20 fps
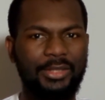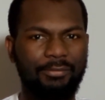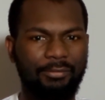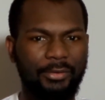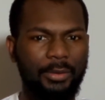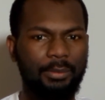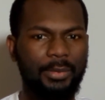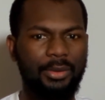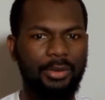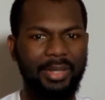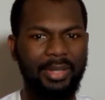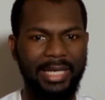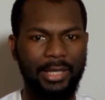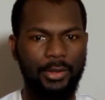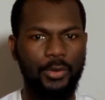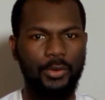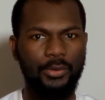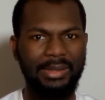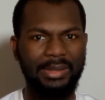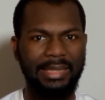verbal
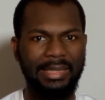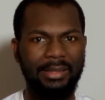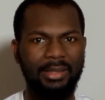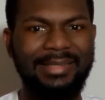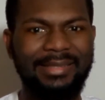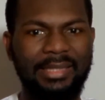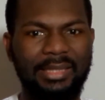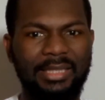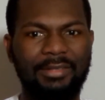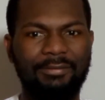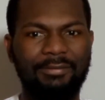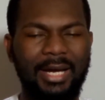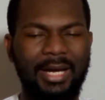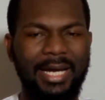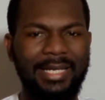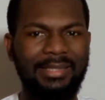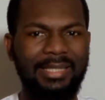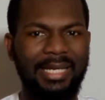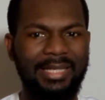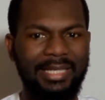encoding
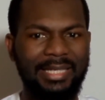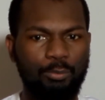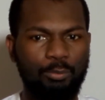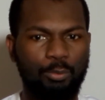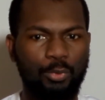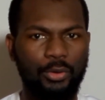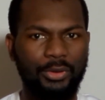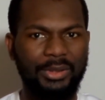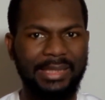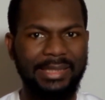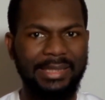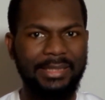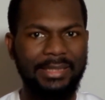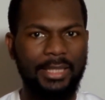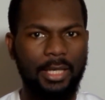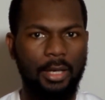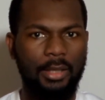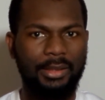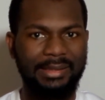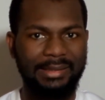signifies an important
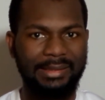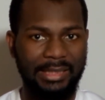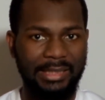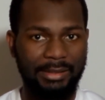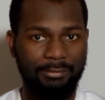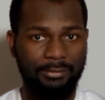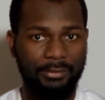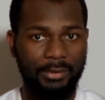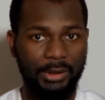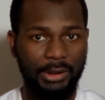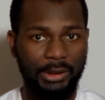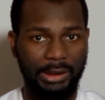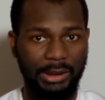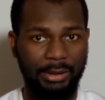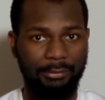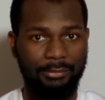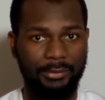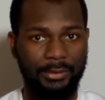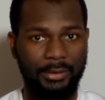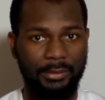cognitive
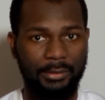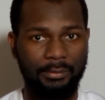shift.